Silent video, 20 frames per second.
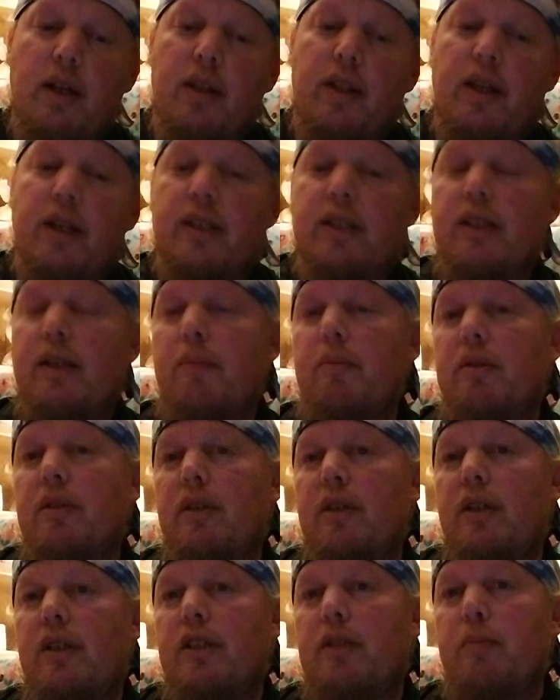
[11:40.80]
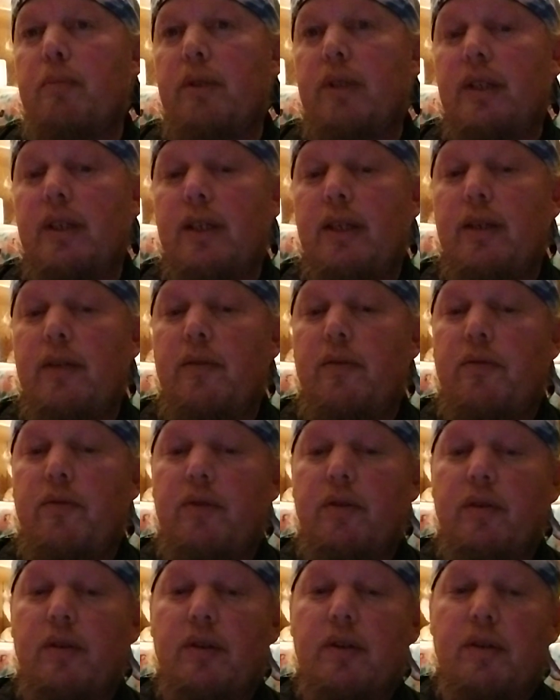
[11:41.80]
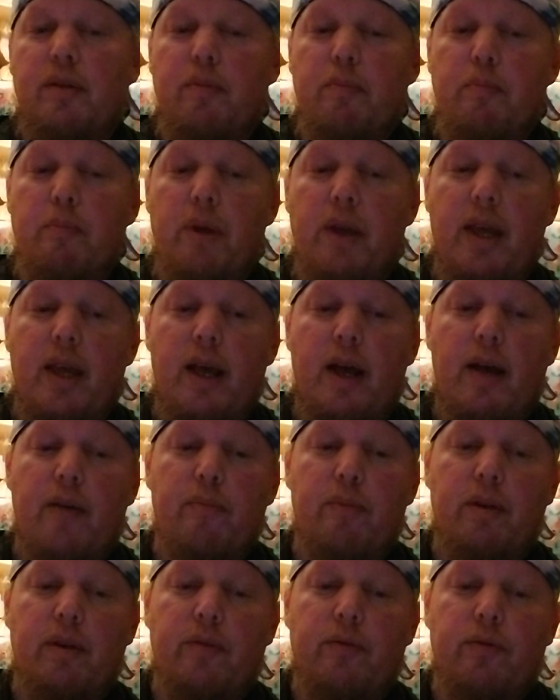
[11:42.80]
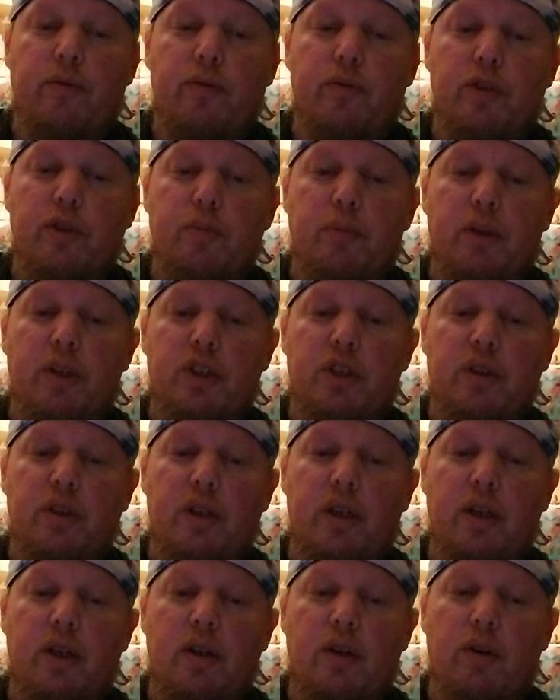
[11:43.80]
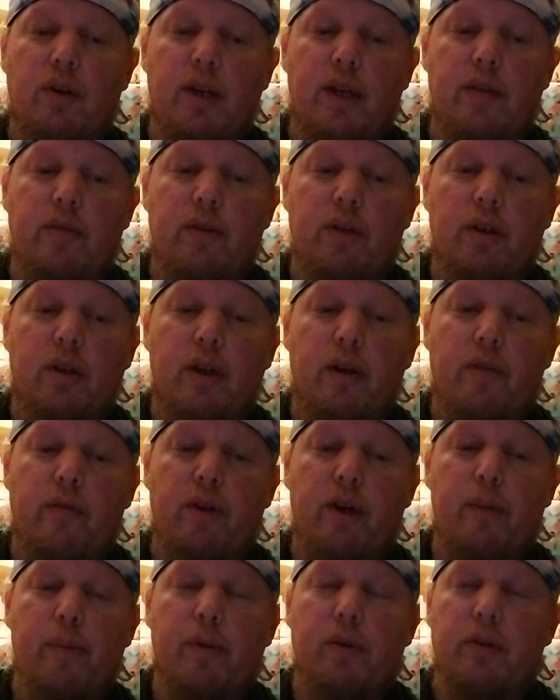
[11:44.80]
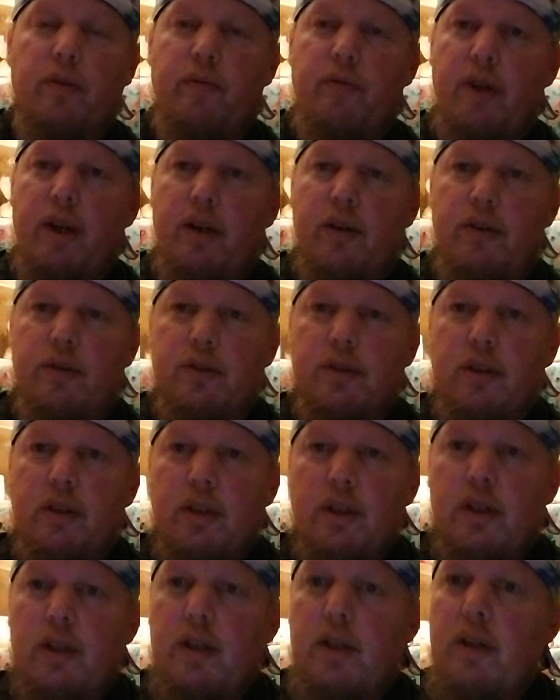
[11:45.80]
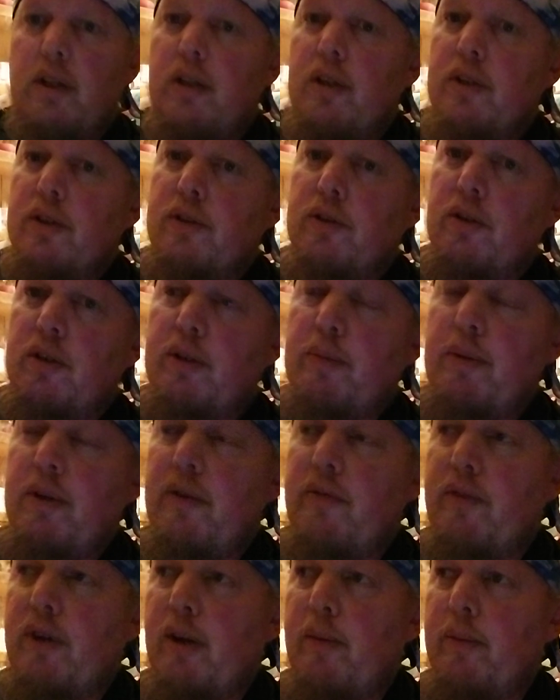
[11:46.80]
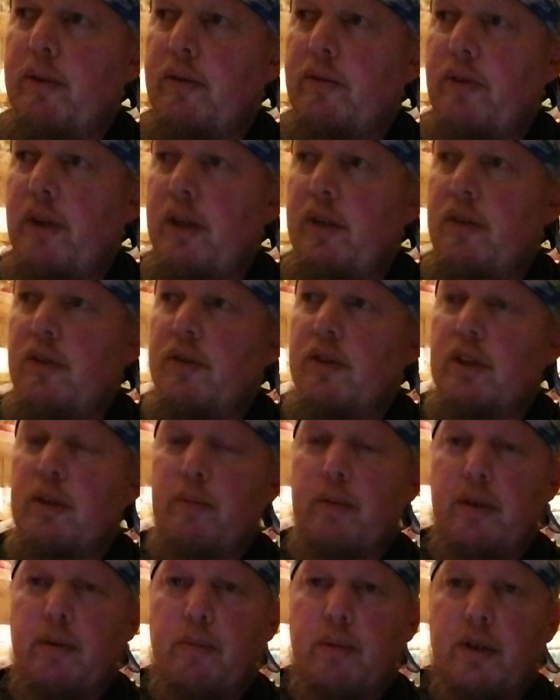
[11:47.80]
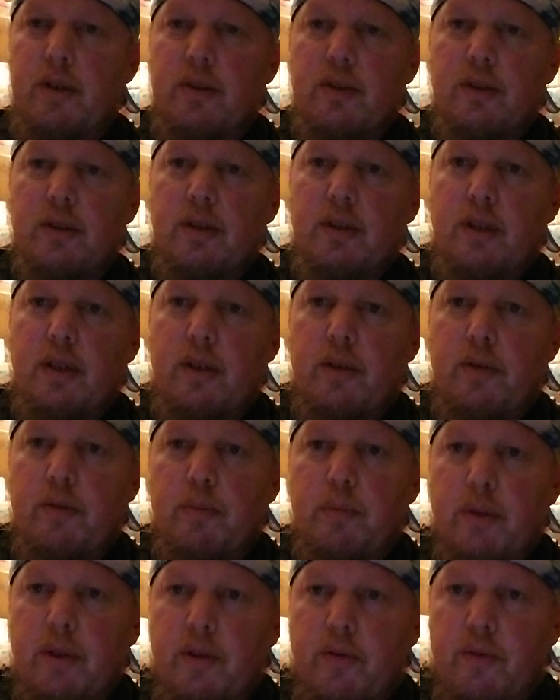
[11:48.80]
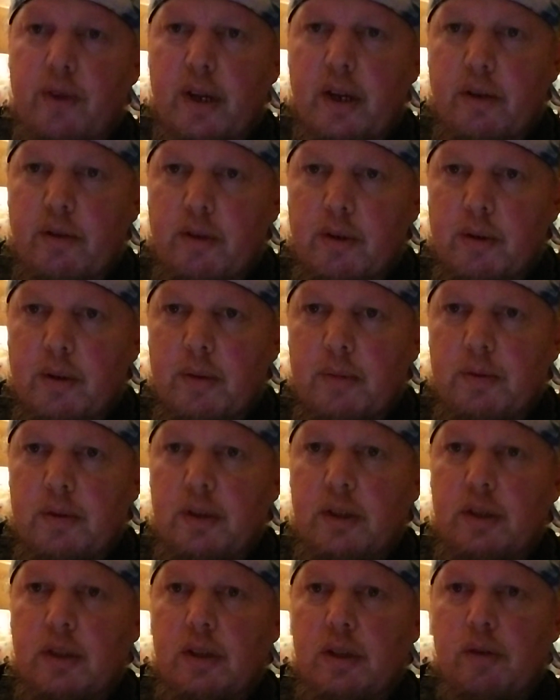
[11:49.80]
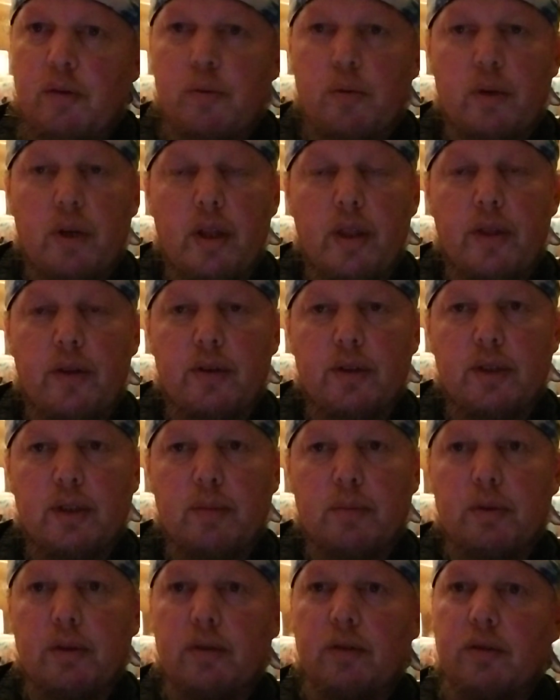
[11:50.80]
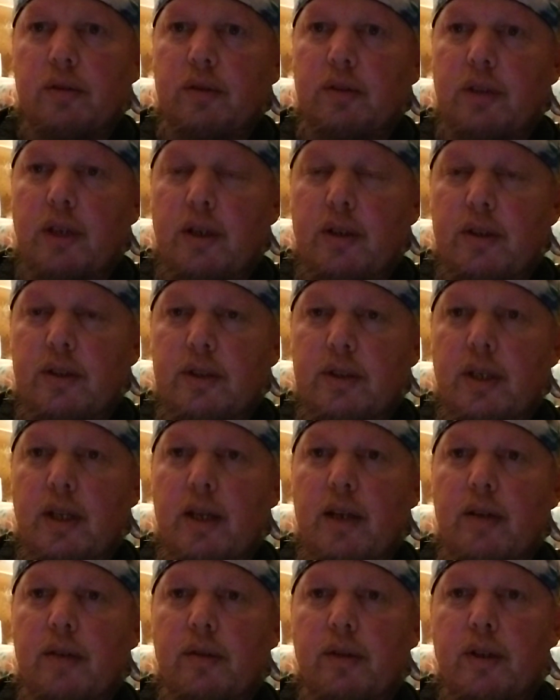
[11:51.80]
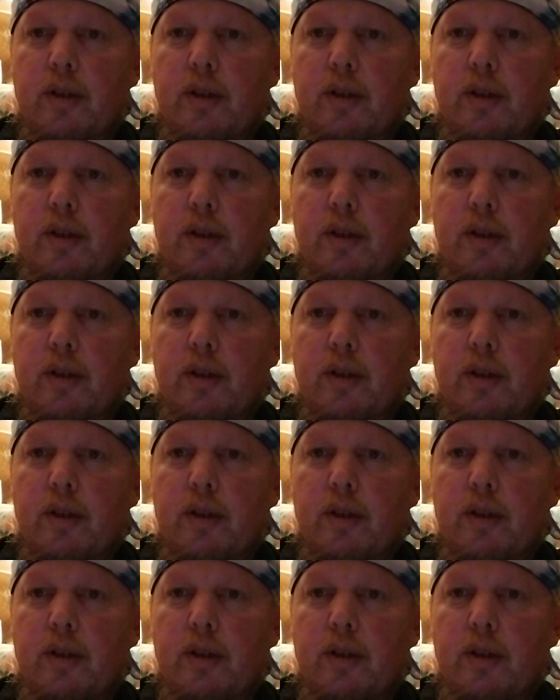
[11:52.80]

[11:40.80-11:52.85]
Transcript: that some studies believe may have been influenced by genetic or even environmental factors. So it could be environmental factors, could be medicine stuff, maybe environment growing up with or something. It's hard to say.